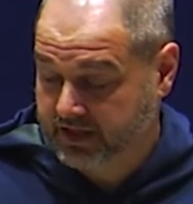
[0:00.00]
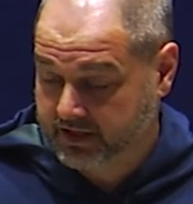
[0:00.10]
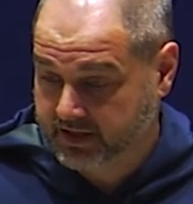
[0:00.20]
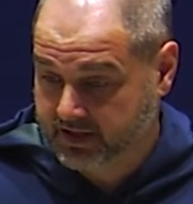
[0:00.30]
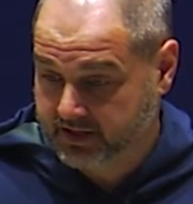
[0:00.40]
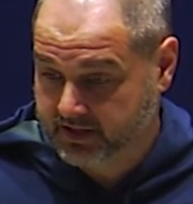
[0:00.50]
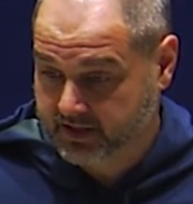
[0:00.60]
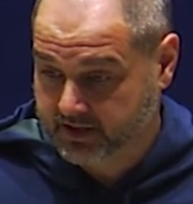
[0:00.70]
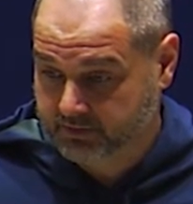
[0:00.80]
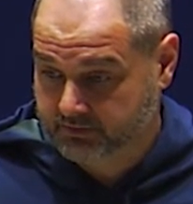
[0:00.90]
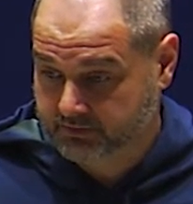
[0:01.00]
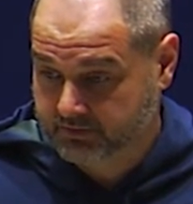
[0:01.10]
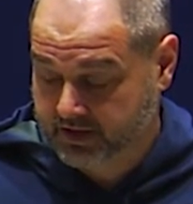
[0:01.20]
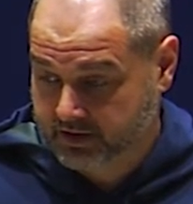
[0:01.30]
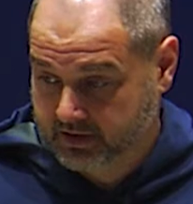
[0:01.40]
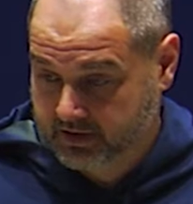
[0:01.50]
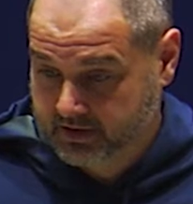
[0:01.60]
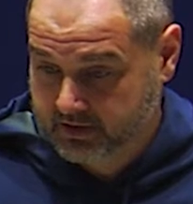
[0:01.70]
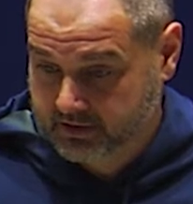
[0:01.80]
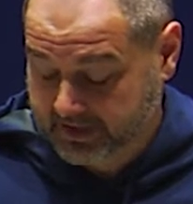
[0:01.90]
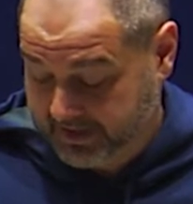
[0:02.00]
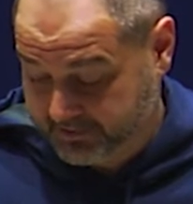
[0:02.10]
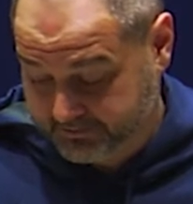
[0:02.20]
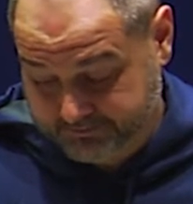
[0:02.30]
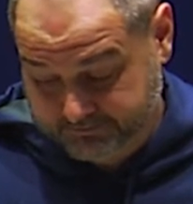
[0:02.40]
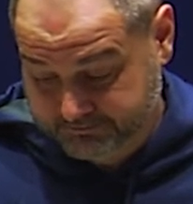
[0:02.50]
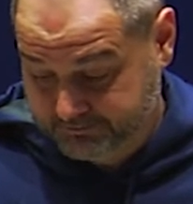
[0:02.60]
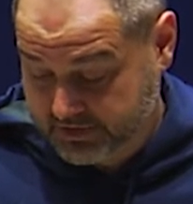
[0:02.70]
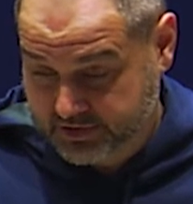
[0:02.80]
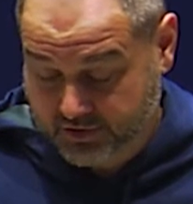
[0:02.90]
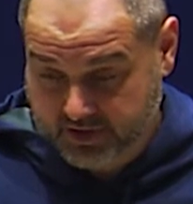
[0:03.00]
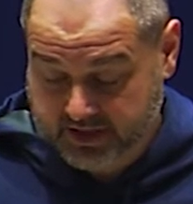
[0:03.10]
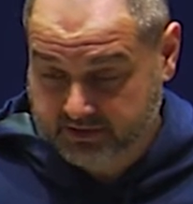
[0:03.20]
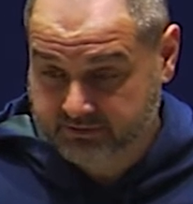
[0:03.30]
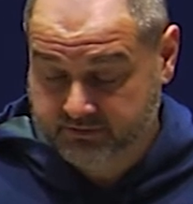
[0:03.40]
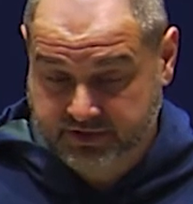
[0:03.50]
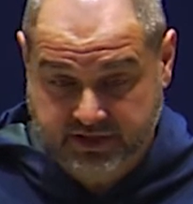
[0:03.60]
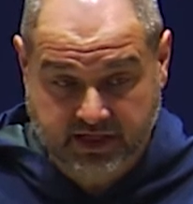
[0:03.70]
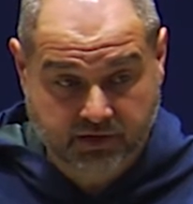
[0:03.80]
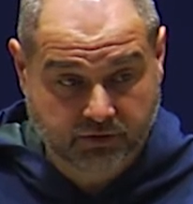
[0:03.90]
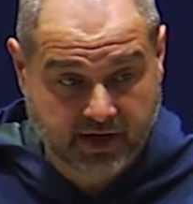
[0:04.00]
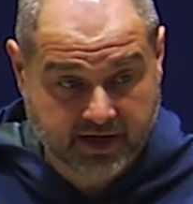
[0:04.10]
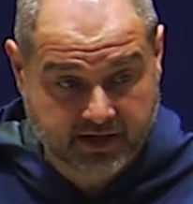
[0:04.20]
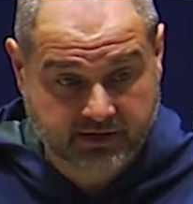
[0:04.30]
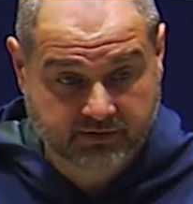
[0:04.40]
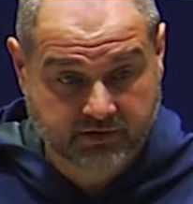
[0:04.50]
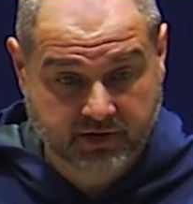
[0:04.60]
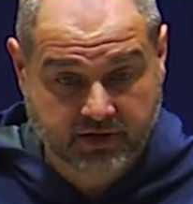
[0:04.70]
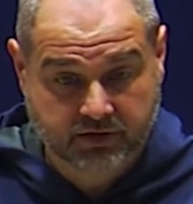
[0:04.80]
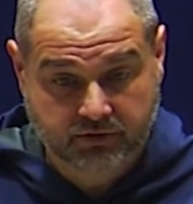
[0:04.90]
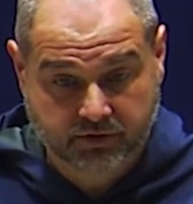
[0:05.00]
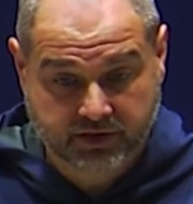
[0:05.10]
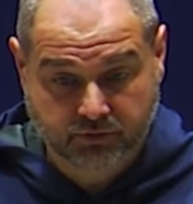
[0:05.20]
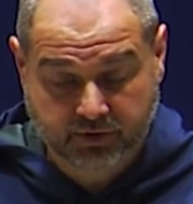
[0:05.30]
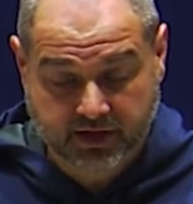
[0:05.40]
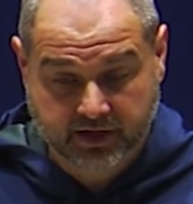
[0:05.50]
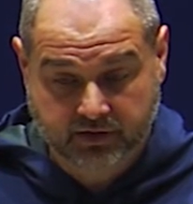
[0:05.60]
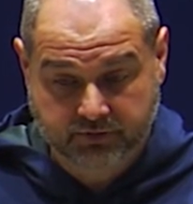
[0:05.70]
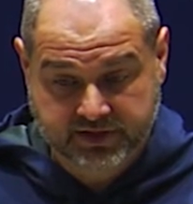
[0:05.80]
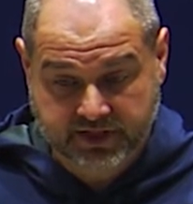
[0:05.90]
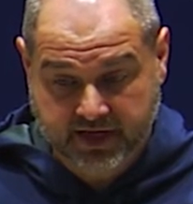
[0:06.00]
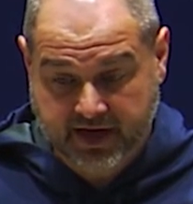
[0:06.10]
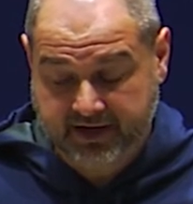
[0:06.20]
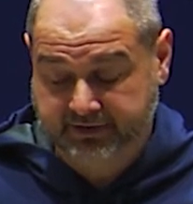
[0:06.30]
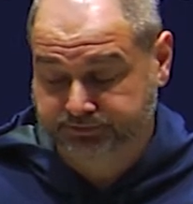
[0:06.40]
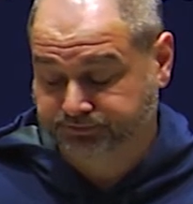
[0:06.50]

And uh, let Missouri sneak away uh, with a win on Wednesday night.